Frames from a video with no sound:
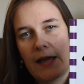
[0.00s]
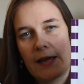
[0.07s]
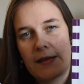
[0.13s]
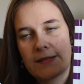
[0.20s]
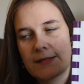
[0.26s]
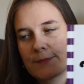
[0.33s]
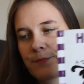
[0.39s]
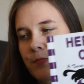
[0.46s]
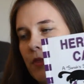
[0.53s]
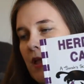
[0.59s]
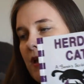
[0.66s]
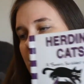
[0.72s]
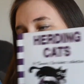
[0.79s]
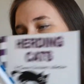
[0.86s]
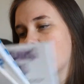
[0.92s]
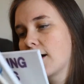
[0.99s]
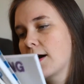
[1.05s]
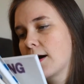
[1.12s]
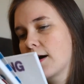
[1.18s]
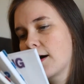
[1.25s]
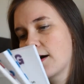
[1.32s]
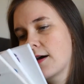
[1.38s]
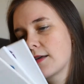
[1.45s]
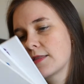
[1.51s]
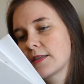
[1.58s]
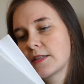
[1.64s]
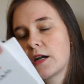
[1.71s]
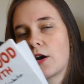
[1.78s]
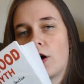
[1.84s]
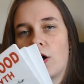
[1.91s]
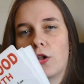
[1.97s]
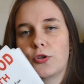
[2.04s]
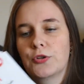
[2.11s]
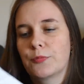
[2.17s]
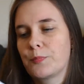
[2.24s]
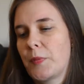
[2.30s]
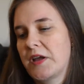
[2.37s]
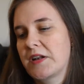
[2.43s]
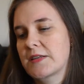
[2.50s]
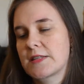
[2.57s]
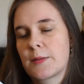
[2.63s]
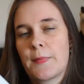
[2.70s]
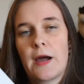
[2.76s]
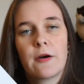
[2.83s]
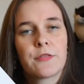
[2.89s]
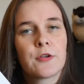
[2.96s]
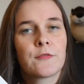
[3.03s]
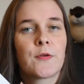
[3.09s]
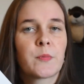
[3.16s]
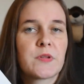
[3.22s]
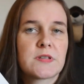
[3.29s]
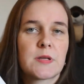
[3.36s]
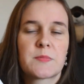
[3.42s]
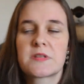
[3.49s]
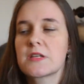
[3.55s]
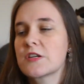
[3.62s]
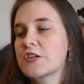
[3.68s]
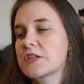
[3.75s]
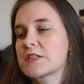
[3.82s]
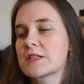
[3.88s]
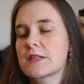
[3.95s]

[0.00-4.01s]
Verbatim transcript: Cats. These are all by the same author from the same series.